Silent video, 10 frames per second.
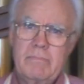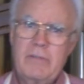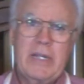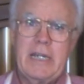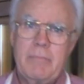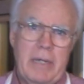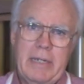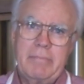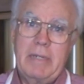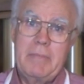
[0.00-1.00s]
forget
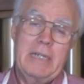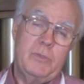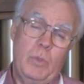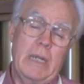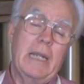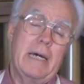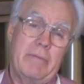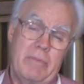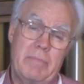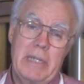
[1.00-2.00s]
about it, and that's what a lot
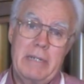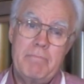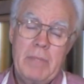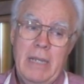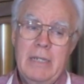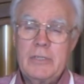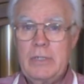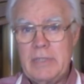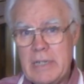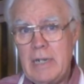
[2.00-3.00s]
of them did.
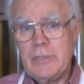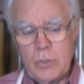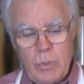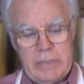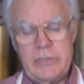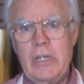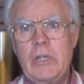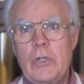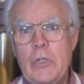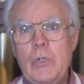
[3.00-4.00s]
So as a consequence,
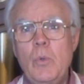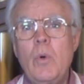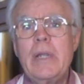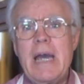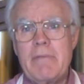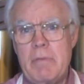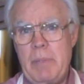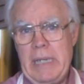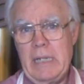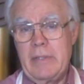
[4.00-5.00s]
you won't have a
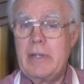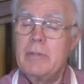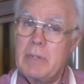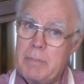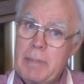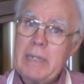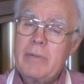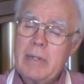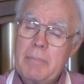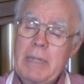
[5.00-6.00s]
panel there, but a
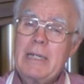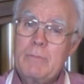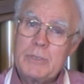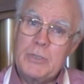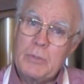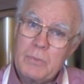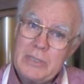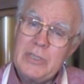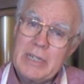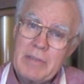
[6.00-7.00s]
panel was
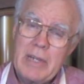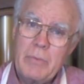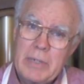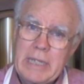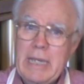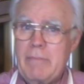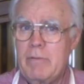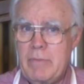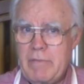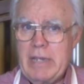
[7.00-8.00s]
originally there when it came
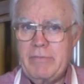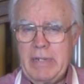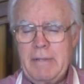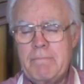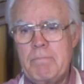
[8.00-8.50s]
from the factory.